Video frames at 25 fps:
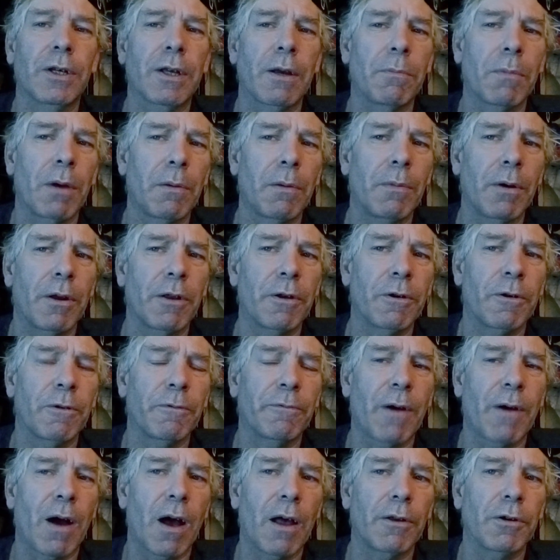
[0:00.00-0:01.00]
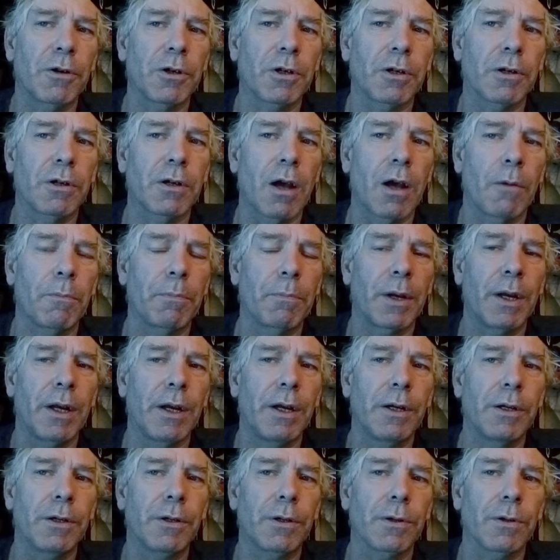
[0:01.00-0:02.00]
that my mother and father's
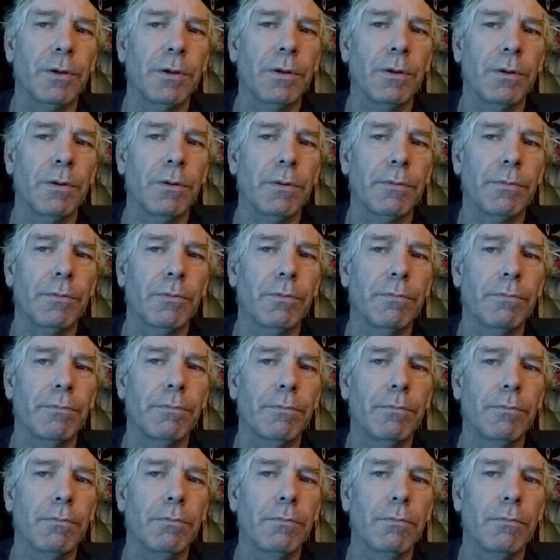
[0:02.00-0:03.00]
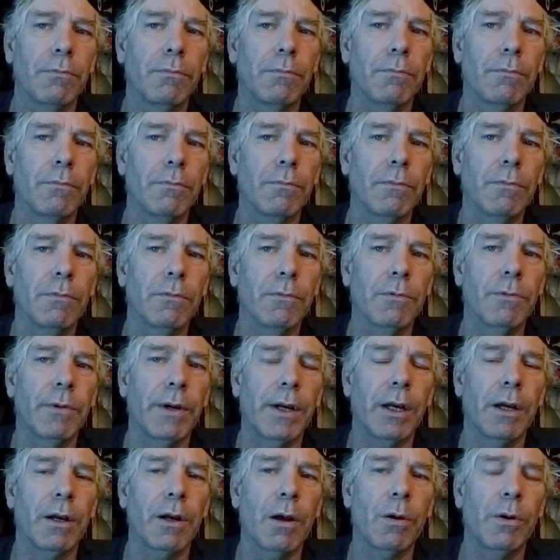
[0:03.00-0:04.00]
companies are. I
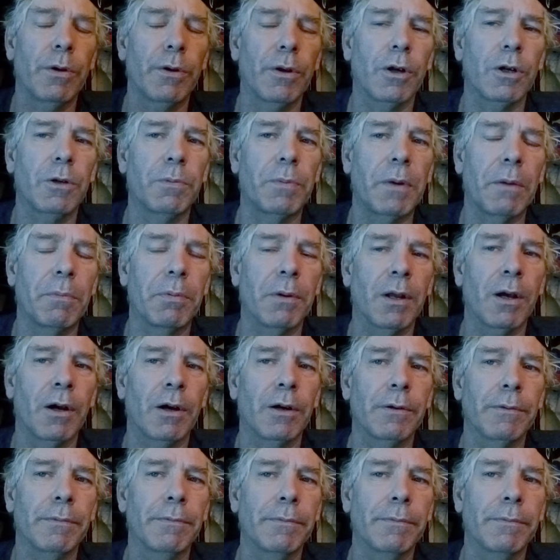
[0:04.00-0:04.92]
mean, you know who those people are.